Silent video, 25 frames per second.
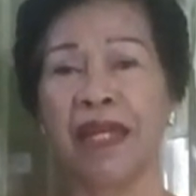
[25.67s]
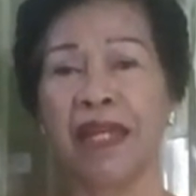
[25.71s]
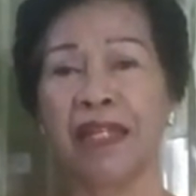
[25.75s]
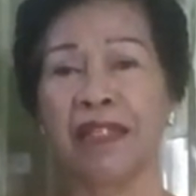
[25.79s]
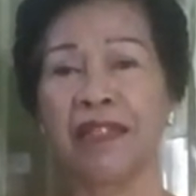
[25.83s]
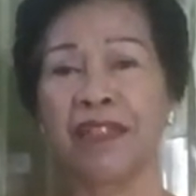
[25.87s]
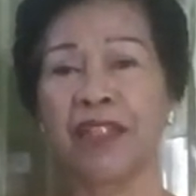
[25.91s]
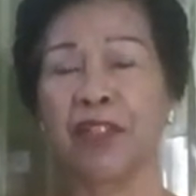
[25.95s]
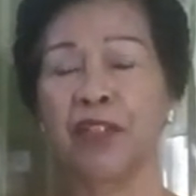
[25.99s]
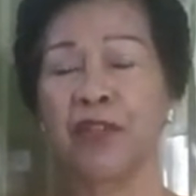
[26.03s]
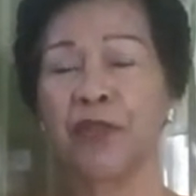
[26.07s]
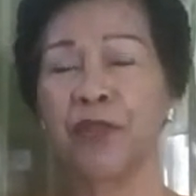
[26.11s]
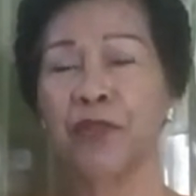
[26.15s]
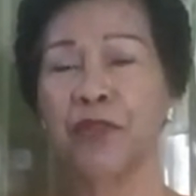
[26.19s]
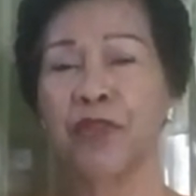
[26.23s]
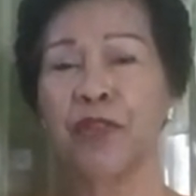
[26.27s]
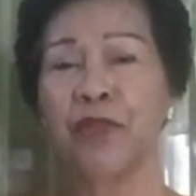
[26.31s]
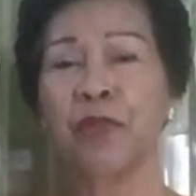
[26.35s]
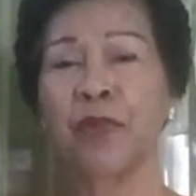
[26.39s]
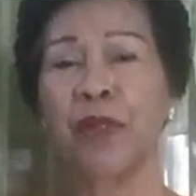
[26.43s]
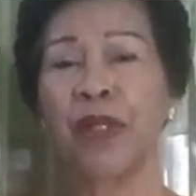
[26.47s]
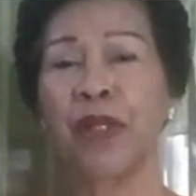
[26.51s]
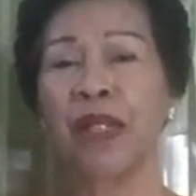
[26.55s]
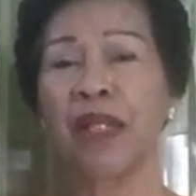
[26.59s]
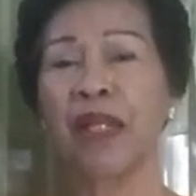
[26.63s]
and the
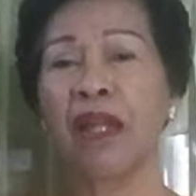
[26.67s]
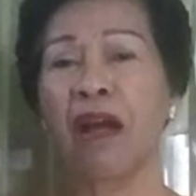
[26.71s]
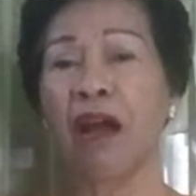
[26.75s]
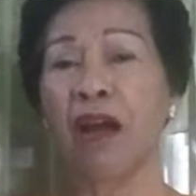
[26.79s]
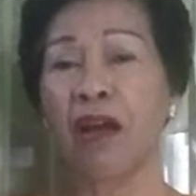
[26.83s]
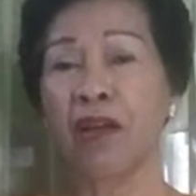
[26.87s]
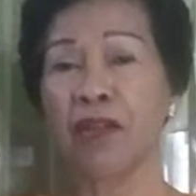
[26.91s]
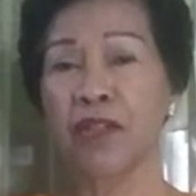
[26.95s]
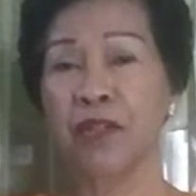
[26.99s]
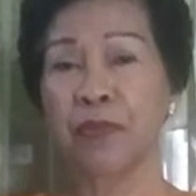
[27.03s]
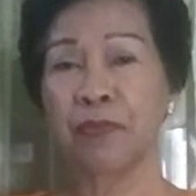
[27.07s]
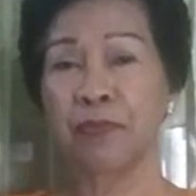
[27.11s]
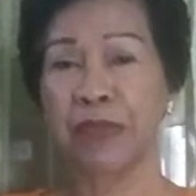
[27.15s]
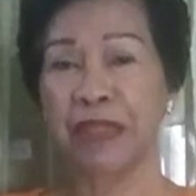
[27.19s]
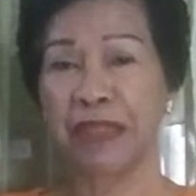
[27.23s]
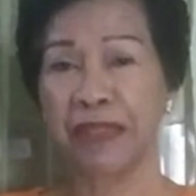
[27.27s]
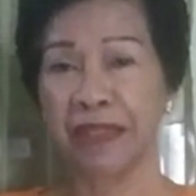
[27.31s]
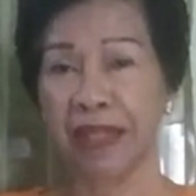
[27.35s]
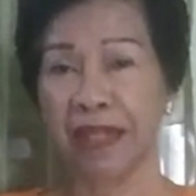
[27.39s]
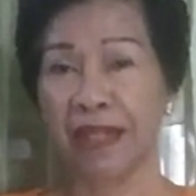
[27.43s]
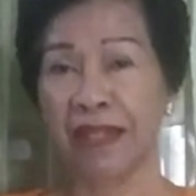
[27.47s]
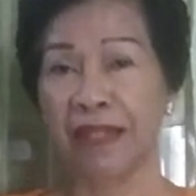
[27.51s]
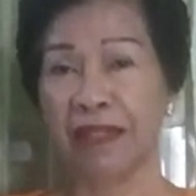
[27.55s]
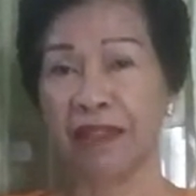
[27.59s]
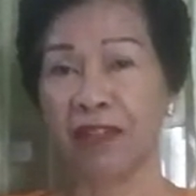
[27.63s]
usual
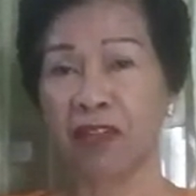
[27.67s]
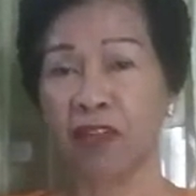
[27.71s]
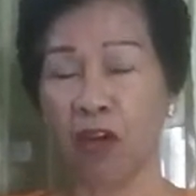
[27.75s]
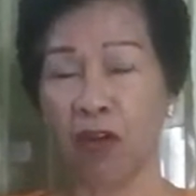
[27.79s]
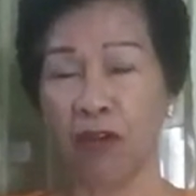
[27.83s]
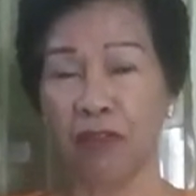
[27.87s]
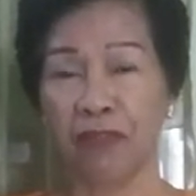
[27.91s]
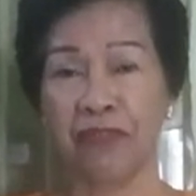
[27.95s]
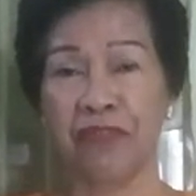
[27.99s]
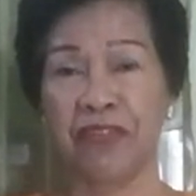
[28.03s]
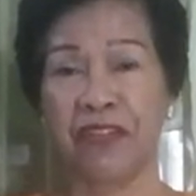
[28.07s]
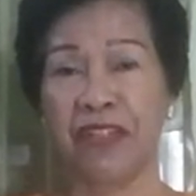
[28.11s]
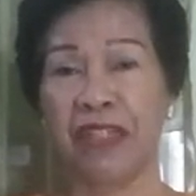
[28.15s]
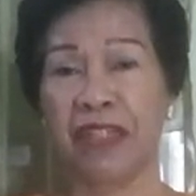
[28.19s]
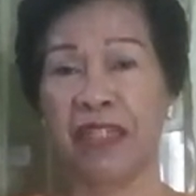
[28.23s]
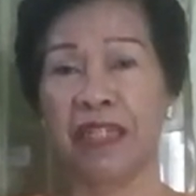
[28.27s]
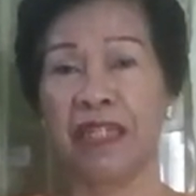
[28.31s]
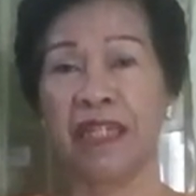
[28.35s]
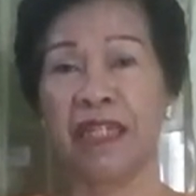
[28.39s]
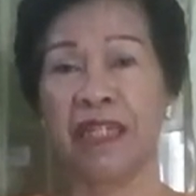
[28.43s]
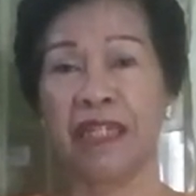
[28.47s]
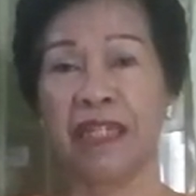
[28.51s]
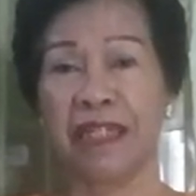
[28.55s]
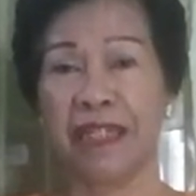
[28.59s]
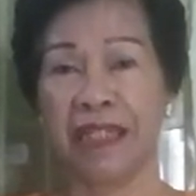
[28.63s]
hospital coffee
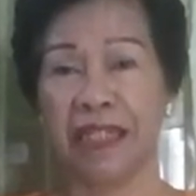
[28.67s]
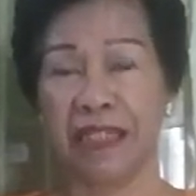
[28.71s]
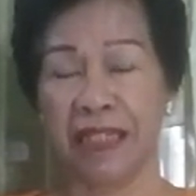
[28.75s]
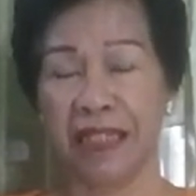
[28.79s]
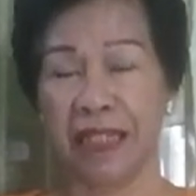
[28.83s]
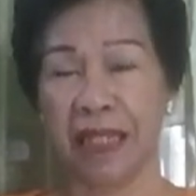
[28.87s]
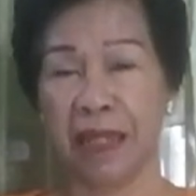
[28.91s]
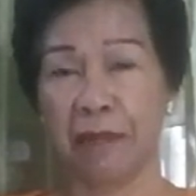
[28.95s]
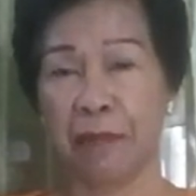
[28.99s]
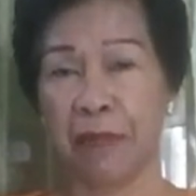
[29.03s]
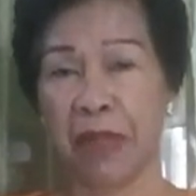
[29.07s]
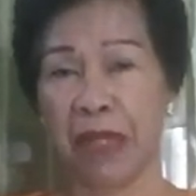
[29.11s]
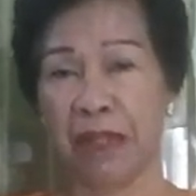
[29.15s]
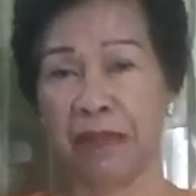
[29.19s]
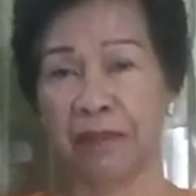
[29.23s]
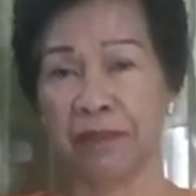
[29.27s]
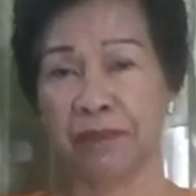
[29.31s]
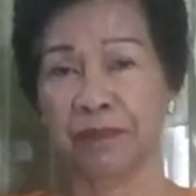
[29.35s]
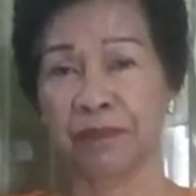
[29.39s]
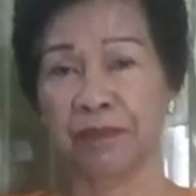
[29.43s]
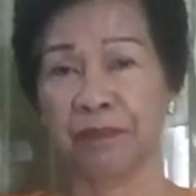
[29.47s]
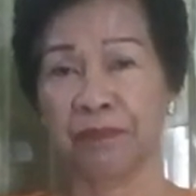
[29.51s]
enema.